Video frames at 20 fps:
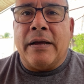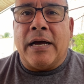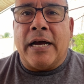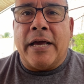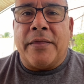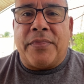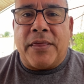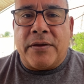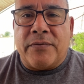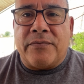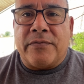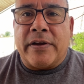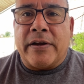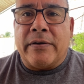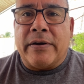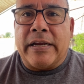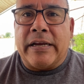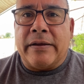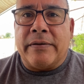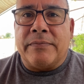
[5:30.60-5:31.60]
think,
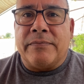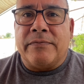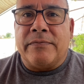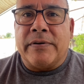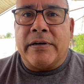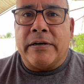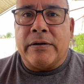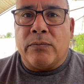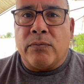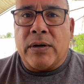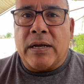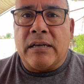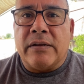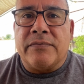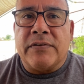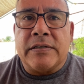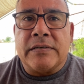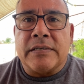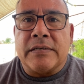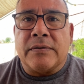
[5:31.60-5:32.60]
very, very
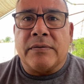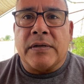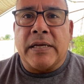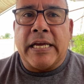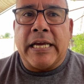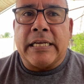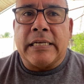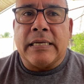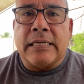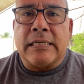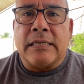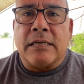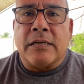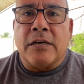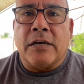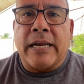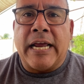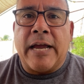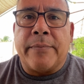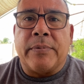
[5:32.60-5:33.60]
relevant, and it
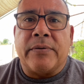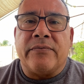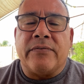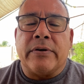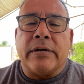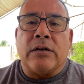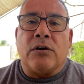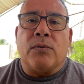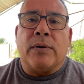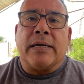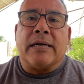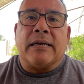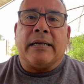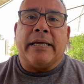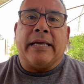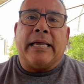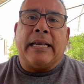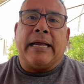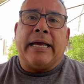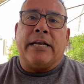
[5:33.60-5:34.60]
could happen very
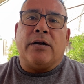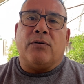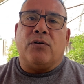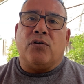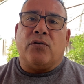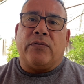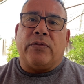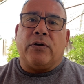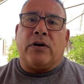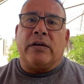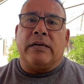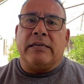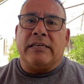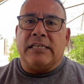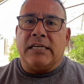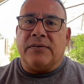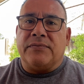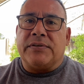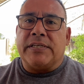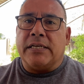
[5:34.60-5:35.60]
quickly. And I don't know if they're going to
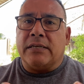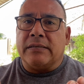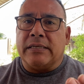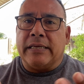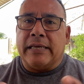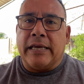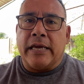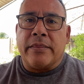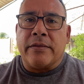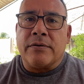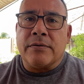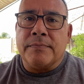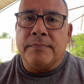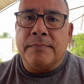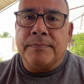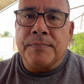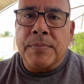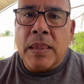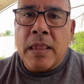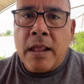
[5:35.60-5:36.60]
dovetail together,
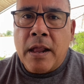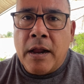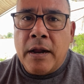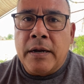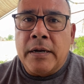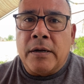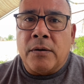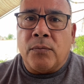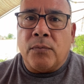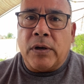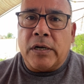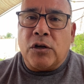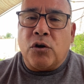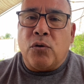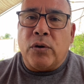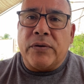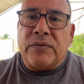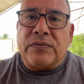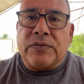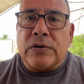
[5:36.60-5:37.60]
one
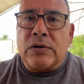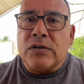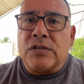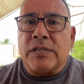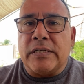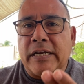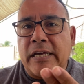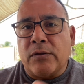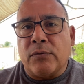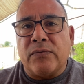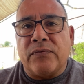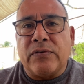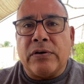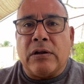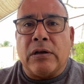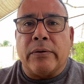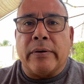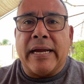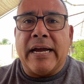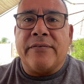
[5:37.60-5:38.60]
going first and the other one
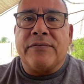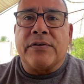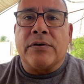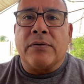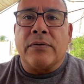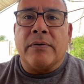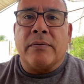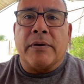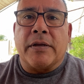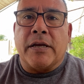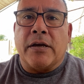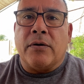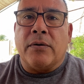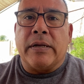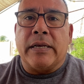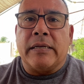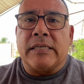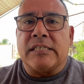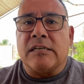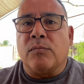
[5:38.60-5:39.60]
following after,
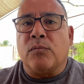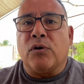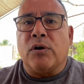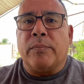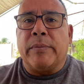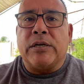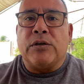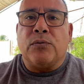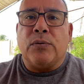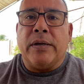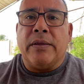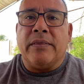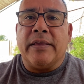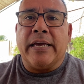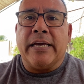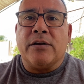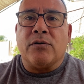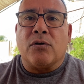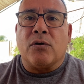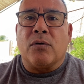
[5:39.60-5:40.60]
and it's somewhere in between
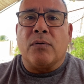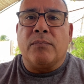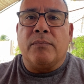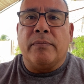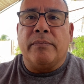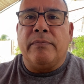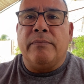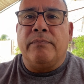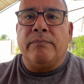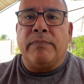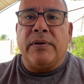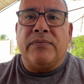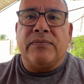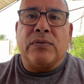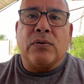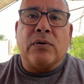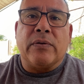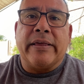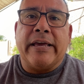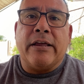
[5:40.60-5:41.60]
that, or
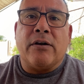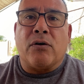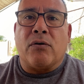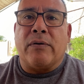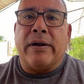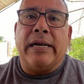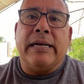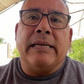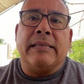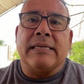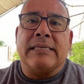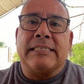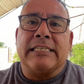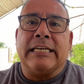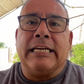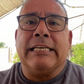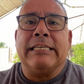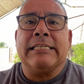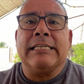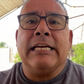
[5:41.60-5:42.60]
before that, or right at the
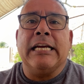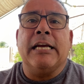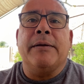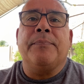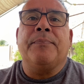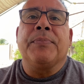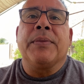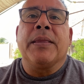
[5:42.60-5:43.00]
same time.